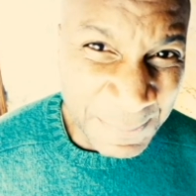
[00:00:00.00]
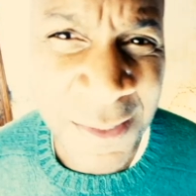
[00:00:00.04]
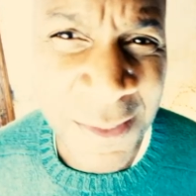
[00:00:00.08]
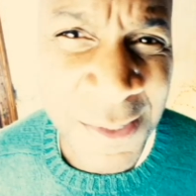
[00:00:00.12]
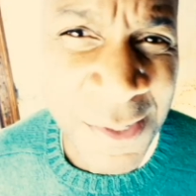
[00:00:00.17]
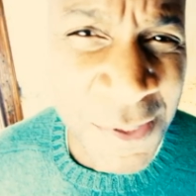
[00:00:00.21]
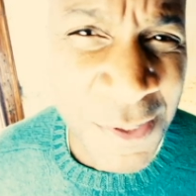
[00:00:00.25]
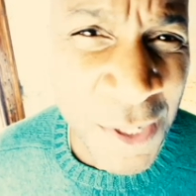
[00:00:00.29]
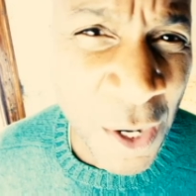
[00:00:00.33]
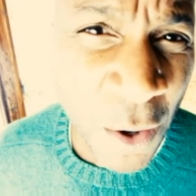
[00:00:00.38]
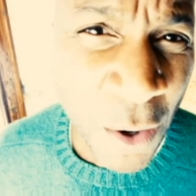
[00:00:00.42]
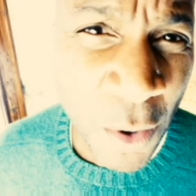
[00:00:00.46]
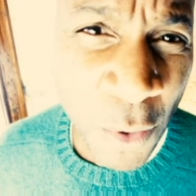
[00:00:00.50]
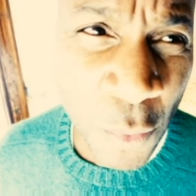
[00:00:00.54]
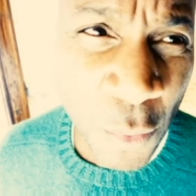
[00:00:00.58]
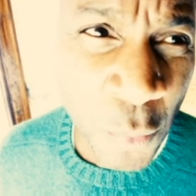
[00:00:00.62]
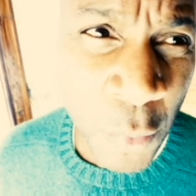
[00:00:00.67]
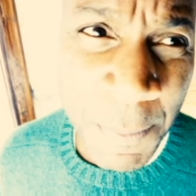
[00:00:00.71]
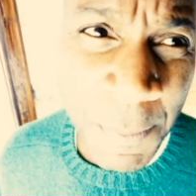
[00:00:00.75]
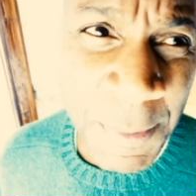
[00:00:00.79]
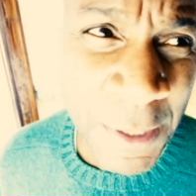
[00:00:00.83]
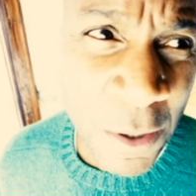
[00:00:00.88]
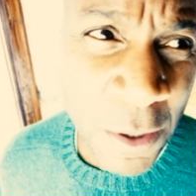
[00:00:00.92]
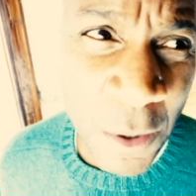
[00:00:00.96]
So
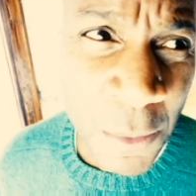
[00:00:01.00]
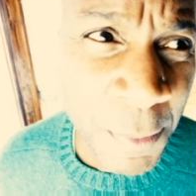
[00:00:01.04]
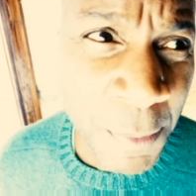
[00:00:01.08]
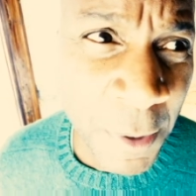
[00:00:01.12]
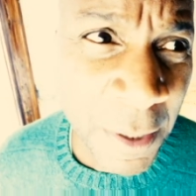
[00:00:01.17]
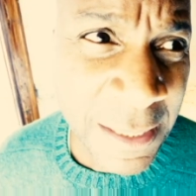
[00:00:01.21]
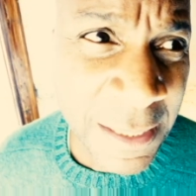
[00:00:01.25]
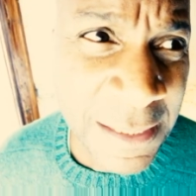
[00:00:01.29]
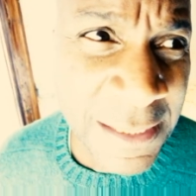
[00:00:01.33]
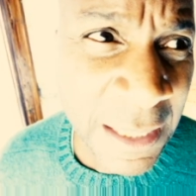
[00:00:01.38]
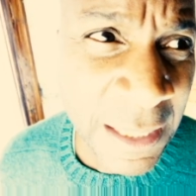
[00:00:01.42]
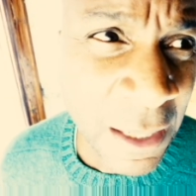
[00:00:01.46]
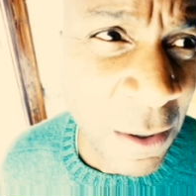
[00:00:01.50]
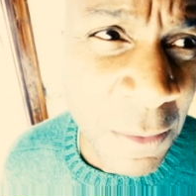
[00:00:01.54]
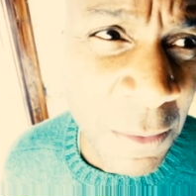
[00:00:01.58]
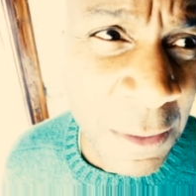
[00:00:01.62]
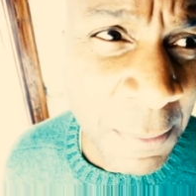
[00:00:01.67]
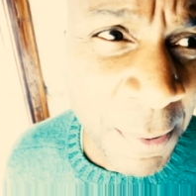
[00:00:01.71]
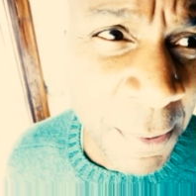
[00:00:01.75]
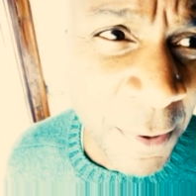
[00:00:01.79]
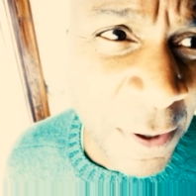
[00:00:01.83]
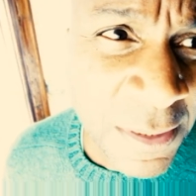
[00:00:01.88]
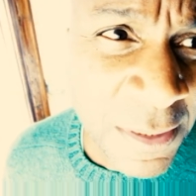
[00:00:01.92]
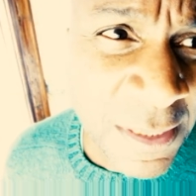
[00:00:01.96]
Whoopi Goldberg is the only
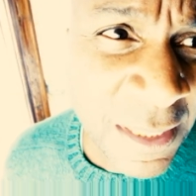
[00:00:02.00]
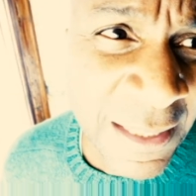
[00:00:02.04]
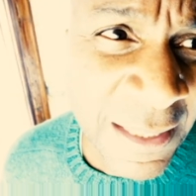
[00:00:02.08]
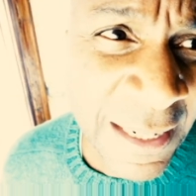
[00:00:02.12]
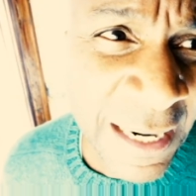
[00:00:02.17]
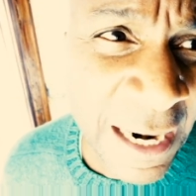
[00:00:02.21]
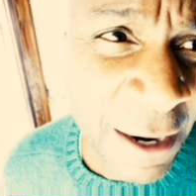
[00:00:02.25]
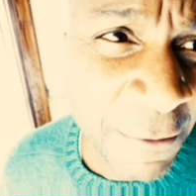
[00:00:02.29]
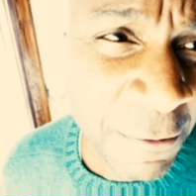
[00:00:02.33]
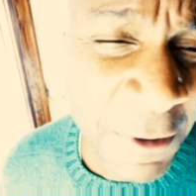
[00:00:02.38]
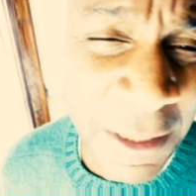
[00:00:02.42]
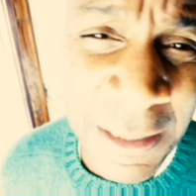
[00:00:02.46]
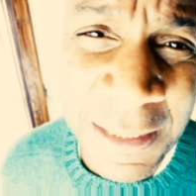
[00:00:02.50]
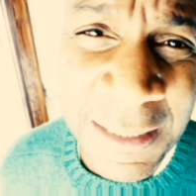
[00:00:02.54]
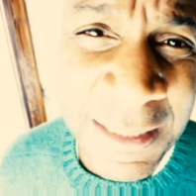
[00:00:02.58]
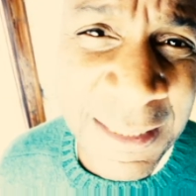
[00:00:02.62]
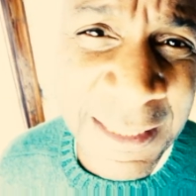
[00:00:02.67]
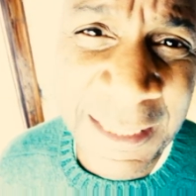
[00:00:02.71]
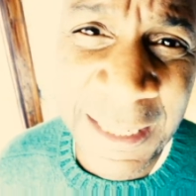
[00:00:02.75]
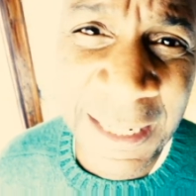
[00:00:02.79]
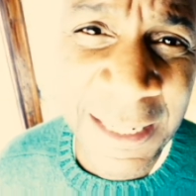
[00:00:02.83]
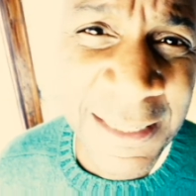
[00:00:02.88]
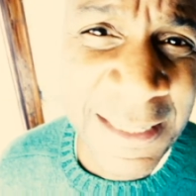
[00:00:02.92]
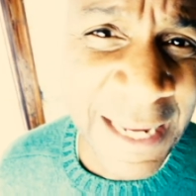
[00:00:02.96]
person that I really
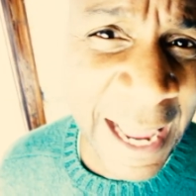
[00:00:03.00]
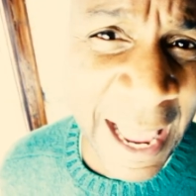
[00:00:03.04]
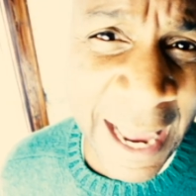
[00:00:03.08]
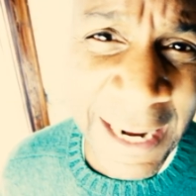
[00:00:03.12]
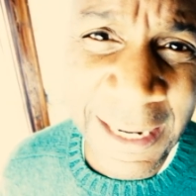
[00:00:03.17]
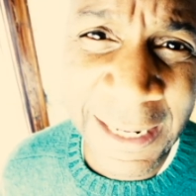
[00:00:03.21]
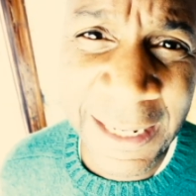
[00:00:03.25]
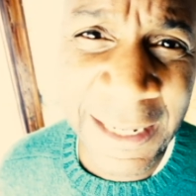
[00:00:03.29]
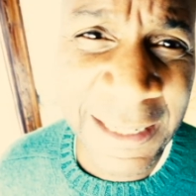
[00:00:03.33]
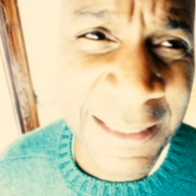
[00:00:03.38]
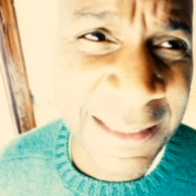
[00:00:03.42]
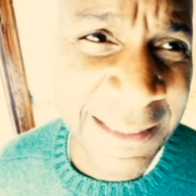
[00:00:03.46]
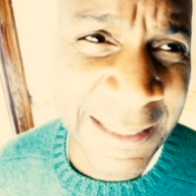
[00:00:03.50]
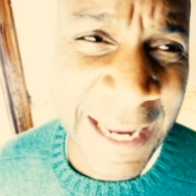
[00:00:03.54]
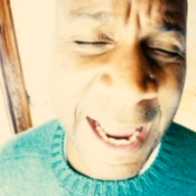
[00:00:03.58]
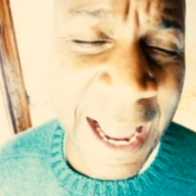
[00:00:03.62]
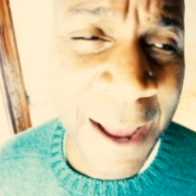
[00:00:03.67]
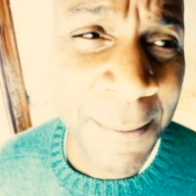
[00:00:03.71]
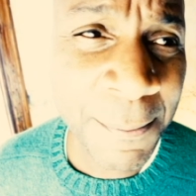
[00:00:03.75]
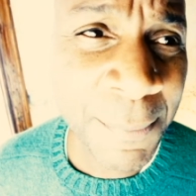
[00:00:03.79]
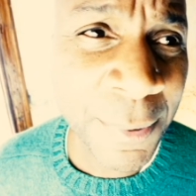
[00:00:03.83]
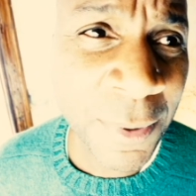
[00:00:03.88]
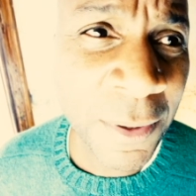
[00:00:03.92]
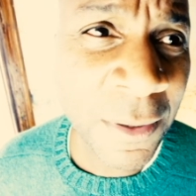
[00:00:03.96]
see as any
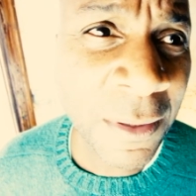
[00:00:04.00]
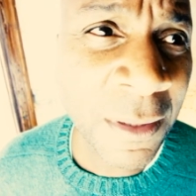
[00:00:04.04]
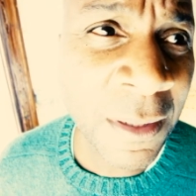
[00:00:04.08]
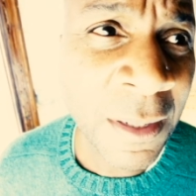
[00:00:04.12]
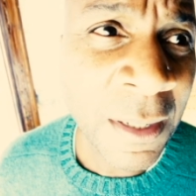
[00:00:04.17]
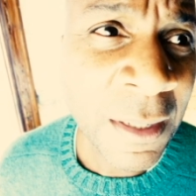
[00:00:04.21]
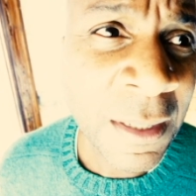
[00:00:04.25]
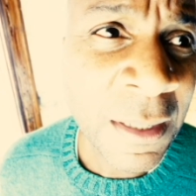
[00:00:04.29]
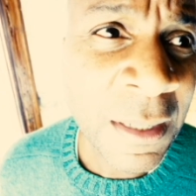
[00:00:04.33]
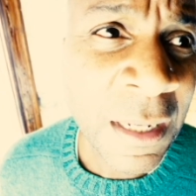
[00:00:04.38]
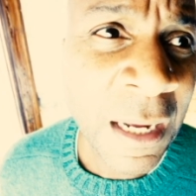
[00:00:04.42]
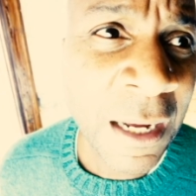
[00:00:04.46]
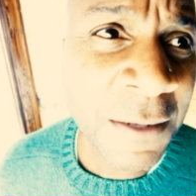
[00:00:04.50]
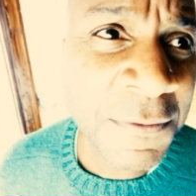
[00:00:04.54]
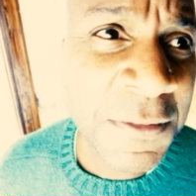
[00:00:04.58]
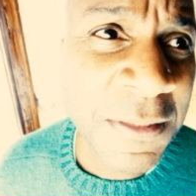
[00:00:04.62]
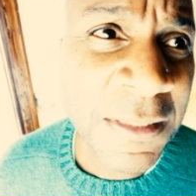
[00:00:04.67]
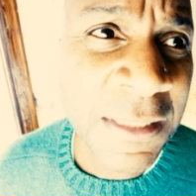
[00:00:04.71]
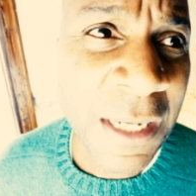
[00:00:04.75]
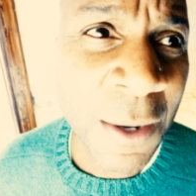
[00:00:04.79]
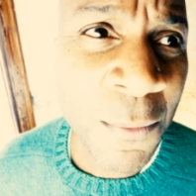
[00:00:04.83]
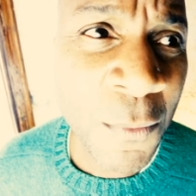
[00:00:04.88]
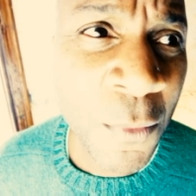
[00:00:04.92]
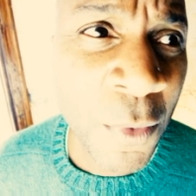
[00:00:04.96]
example of
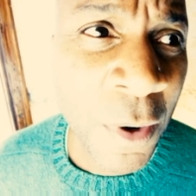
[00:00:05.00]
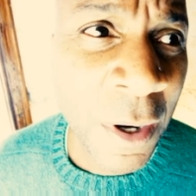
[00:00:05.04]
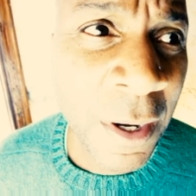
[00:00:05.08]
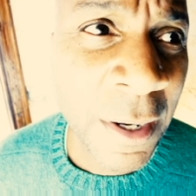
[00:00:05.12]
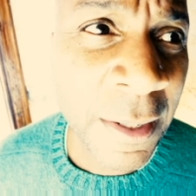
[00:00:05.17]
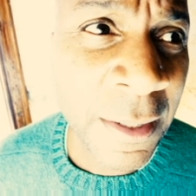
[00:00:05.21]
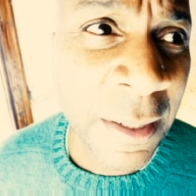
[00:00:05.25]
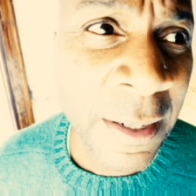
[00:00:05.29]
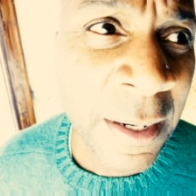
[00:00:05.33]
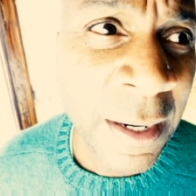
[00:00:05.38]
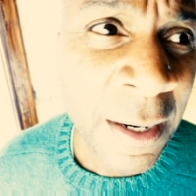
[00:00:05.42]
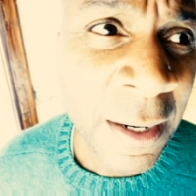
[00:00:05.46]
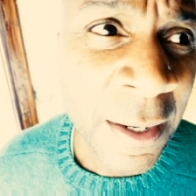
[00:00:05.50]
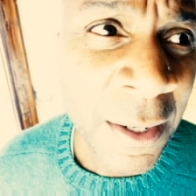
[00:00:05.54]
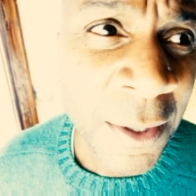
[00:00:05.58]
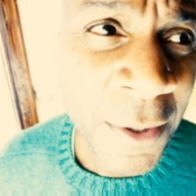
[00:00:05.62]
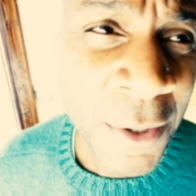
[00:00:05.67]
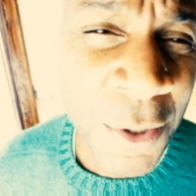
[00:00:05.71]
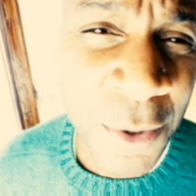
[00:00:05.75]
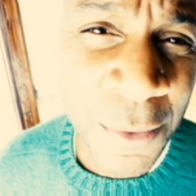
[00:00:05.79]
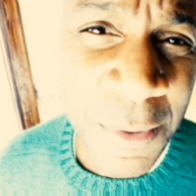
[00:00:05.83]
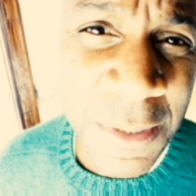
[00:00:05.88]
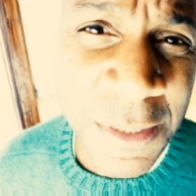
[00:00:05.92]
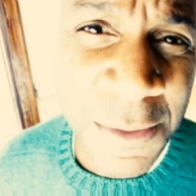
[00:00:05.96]
someone
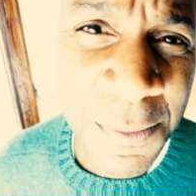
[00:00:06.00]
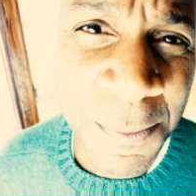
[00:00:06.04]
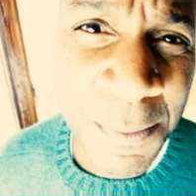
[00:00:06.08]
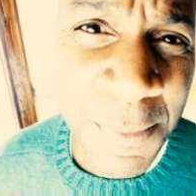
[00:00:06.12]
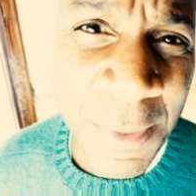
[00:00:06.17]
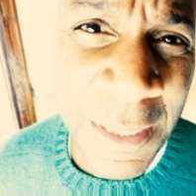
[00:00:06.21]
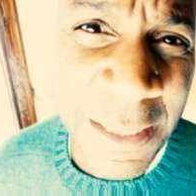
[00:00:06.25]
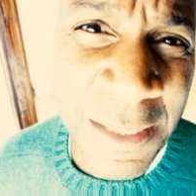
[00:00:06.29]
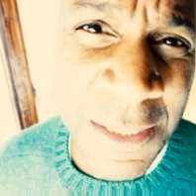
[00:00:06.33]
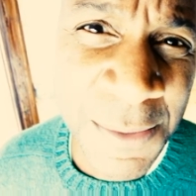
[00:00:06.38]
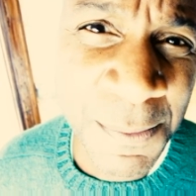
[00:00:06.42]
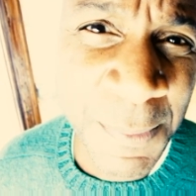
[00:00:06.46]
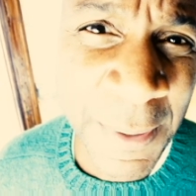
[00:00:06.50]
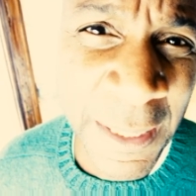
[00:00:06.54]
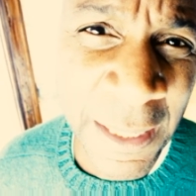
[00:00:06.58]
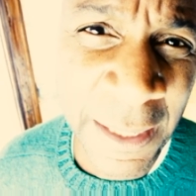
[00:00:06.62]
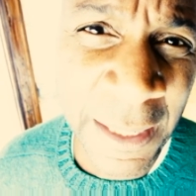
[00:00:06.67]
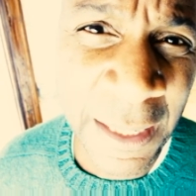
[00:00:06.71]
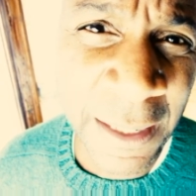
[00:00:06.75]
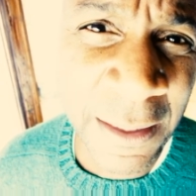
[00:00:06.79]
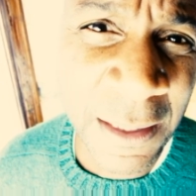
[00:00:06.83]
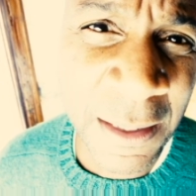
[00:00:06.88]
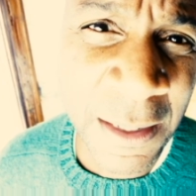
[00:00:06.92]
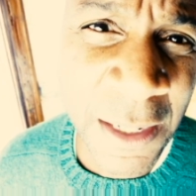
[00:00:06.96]
who is
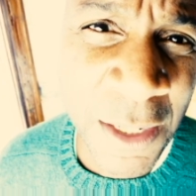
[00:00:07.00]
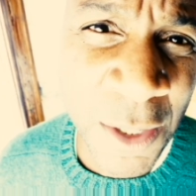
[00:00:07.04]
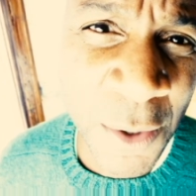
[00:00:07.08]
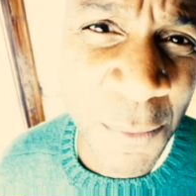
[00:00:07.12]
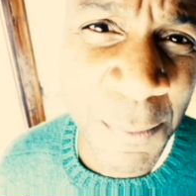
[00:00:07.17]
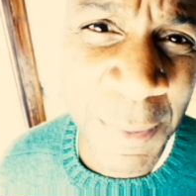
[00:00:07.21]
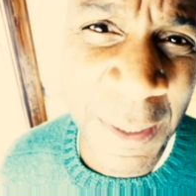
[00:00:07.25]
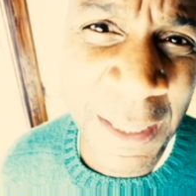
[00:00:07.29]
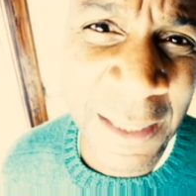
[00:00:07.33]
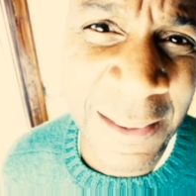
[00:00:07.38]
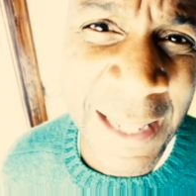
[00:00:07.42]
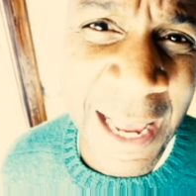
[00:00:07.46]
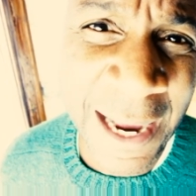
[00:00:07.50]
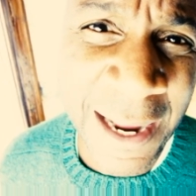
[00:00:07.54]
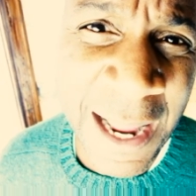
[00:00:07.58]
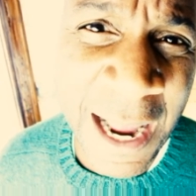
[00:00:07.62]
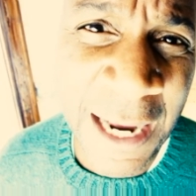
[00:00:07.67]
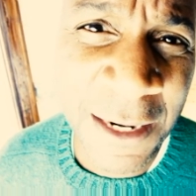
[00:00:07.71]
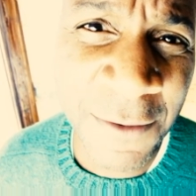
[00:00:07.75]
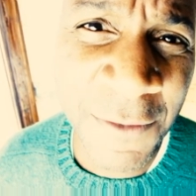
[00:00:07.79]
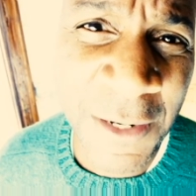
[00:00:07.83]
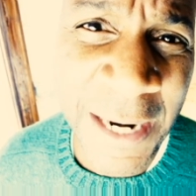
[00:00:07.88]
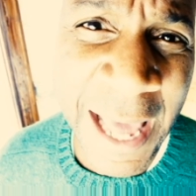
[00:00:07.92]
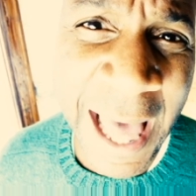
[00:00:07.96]
being, you know, being that
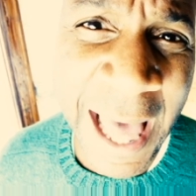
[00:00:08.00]
kind of an